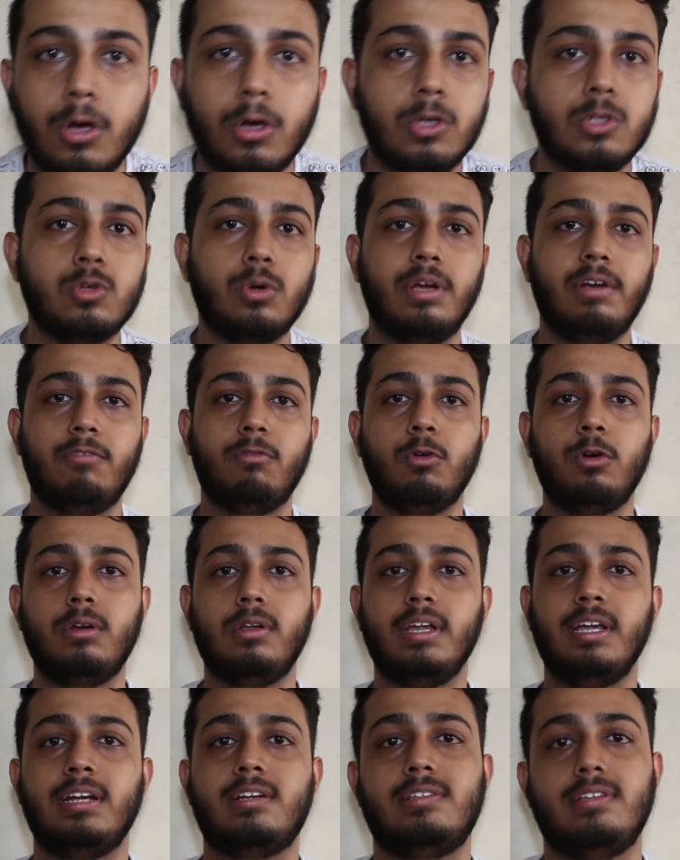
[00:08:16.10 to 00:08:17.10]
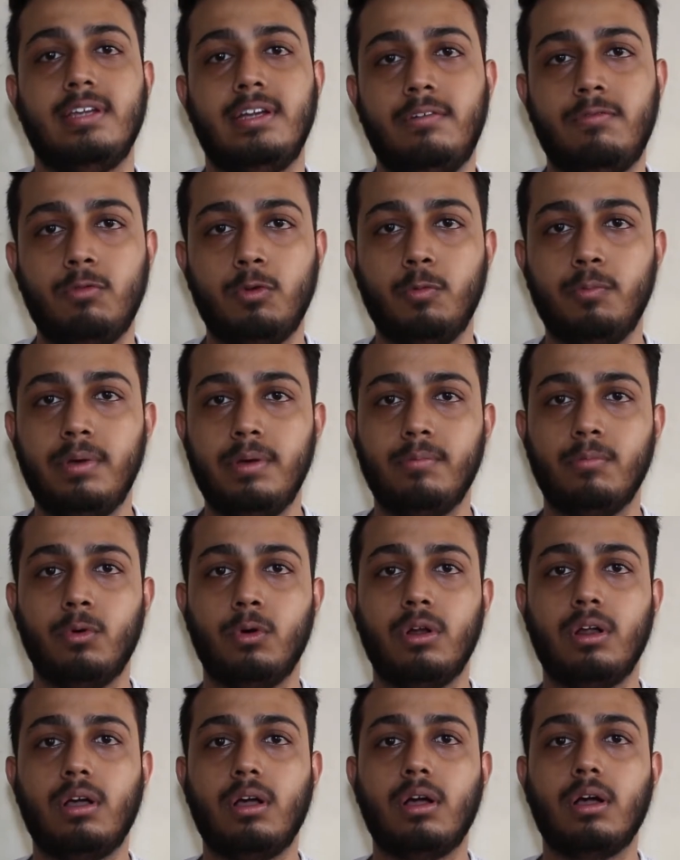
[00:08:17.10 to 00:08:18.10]
So it would be
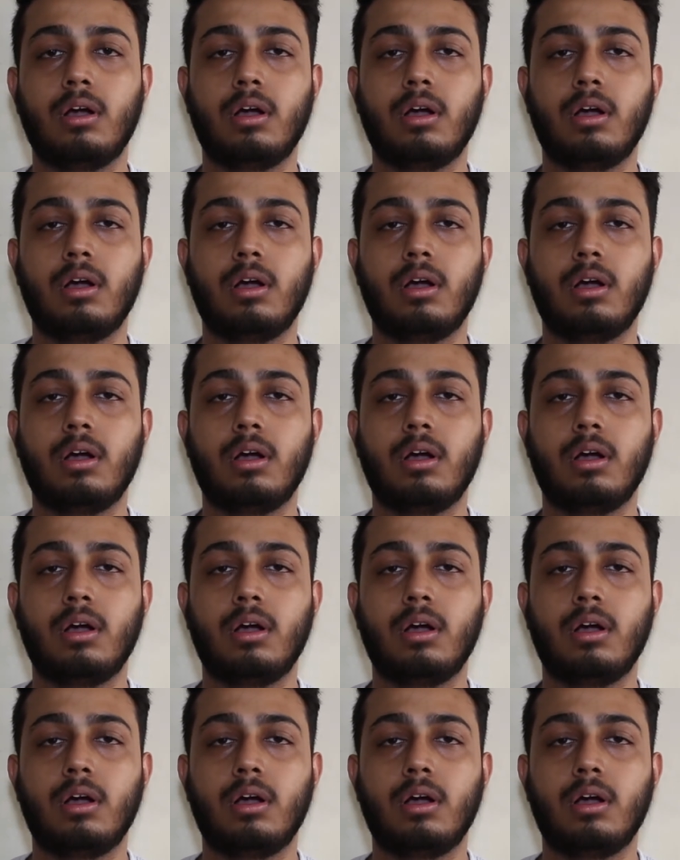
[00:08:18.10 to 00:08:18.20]
more